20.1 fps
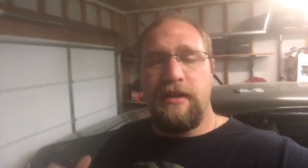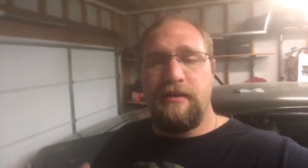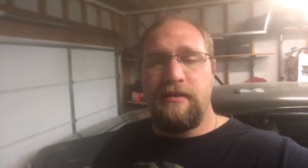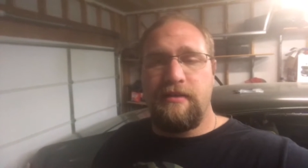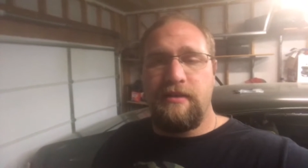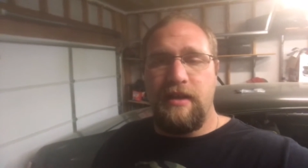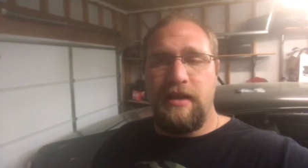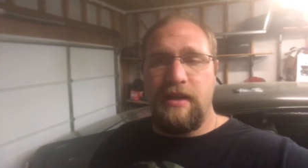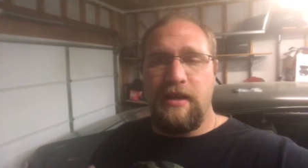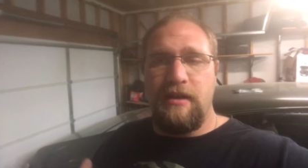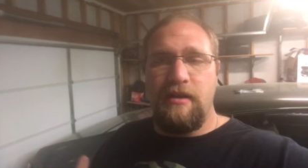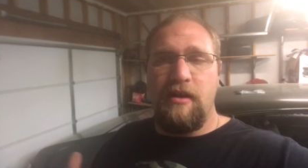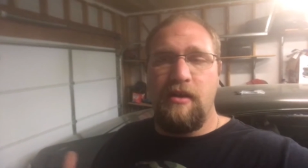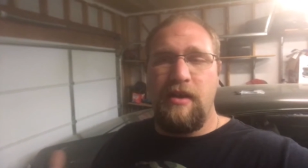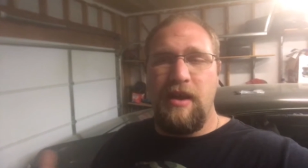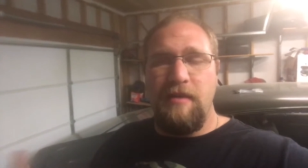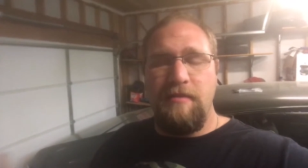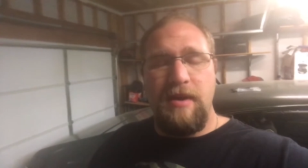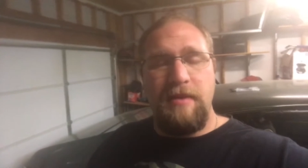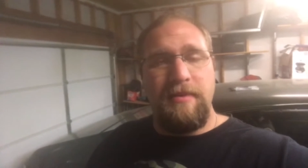thinking,
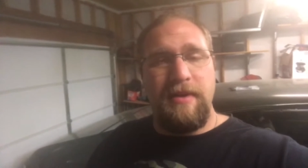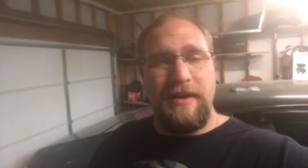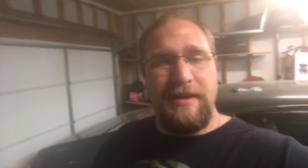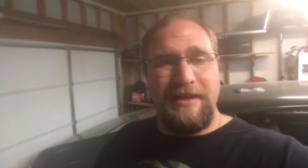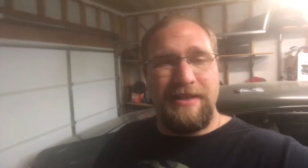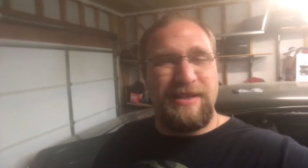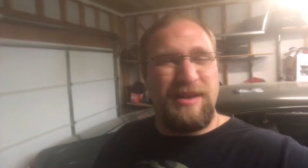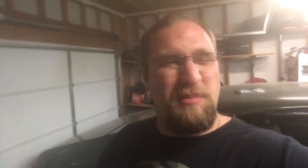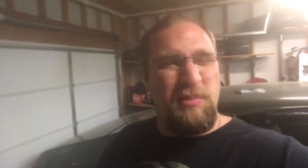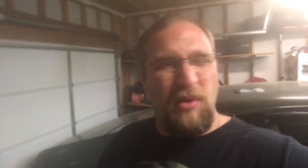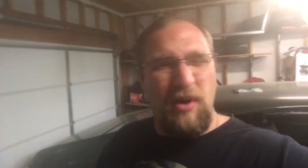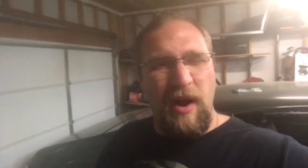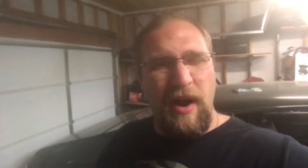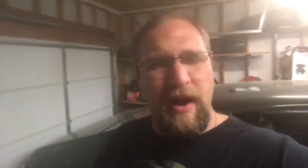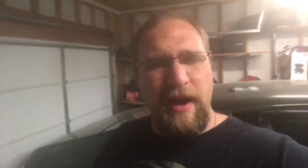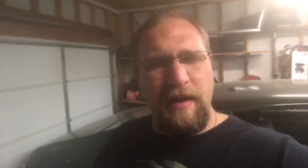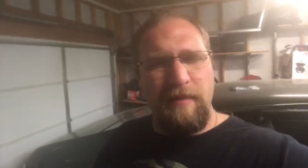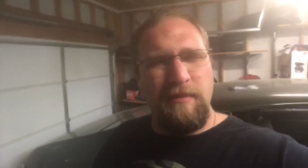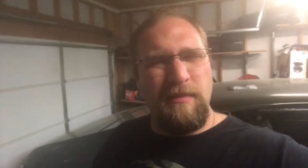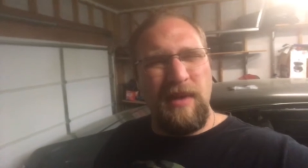okay, maybe it needs to
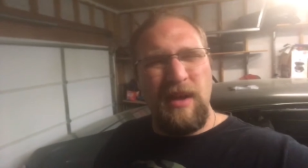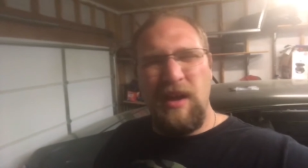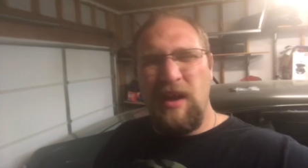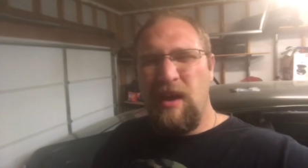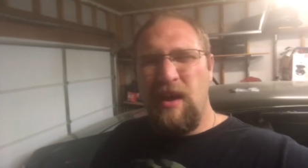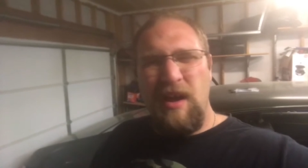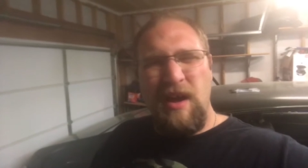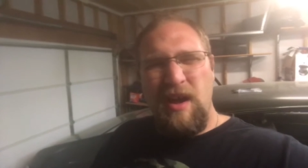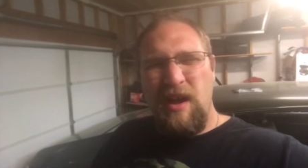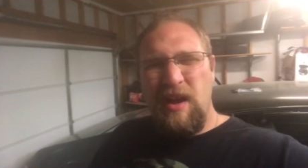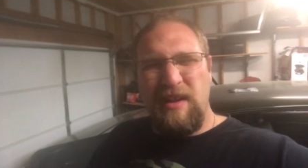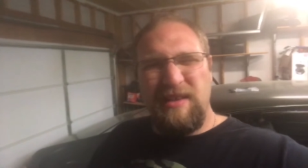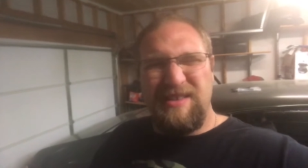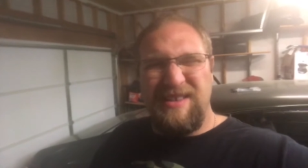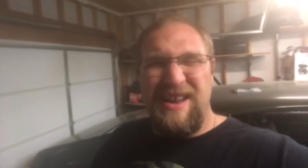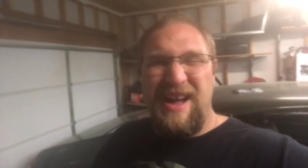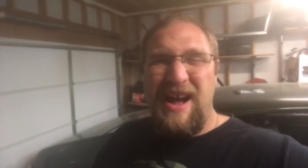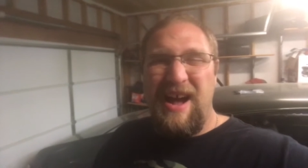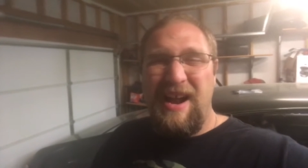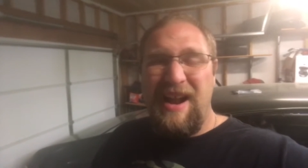prime.
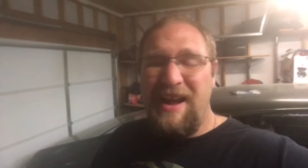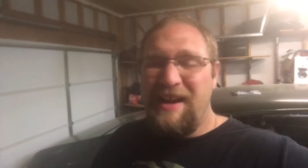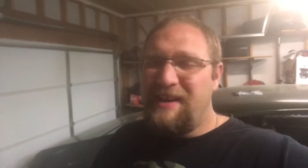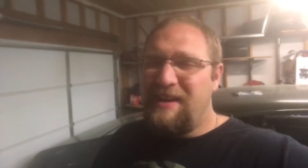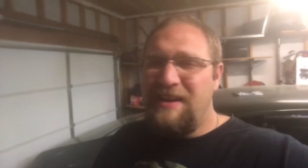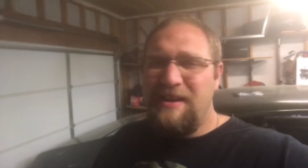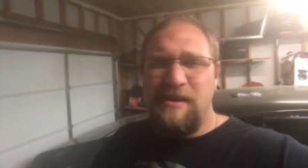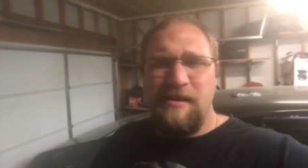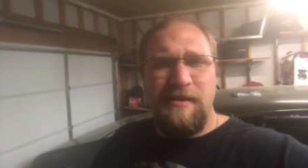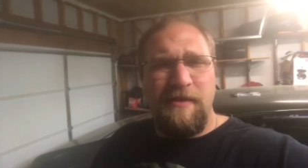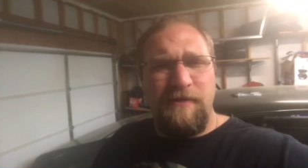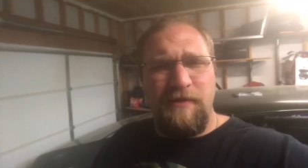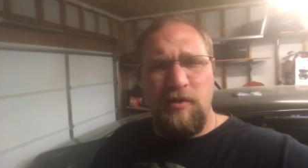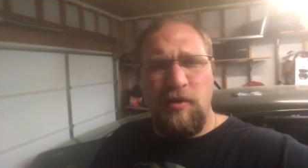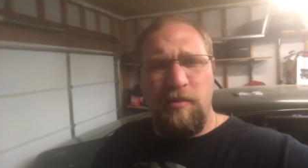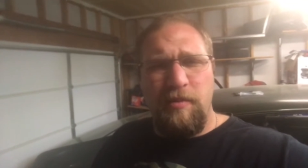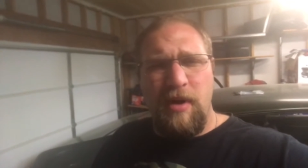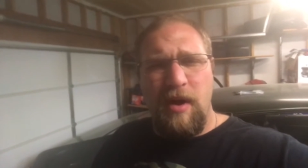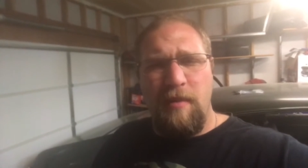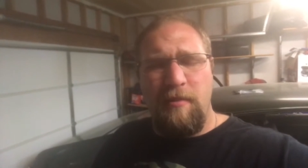It's not. I can hear the
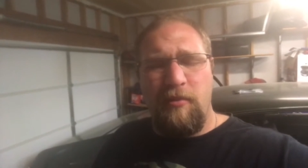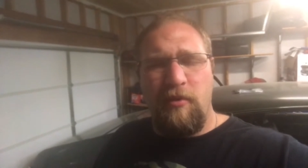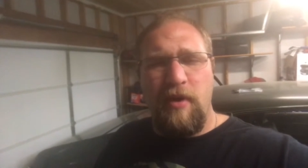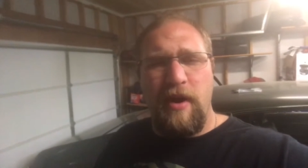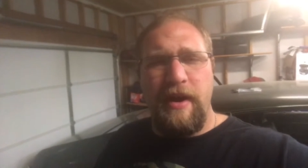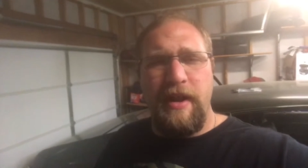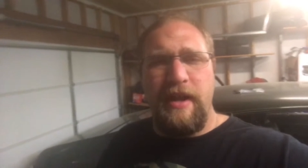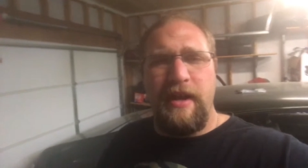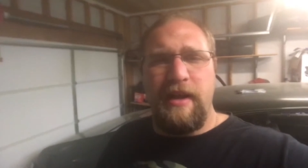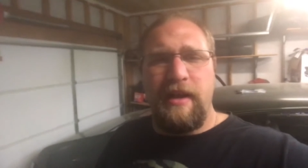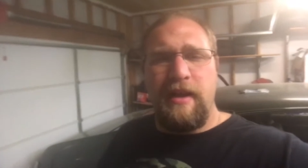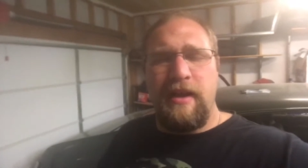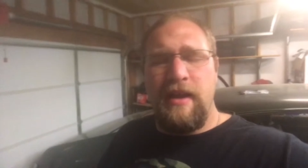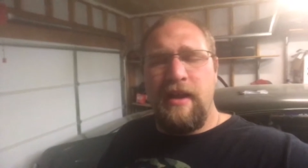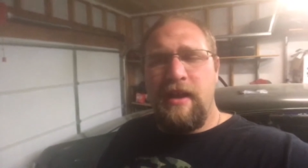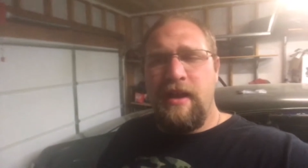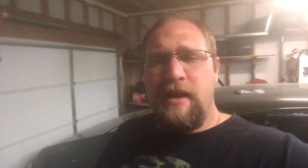fuel pump running.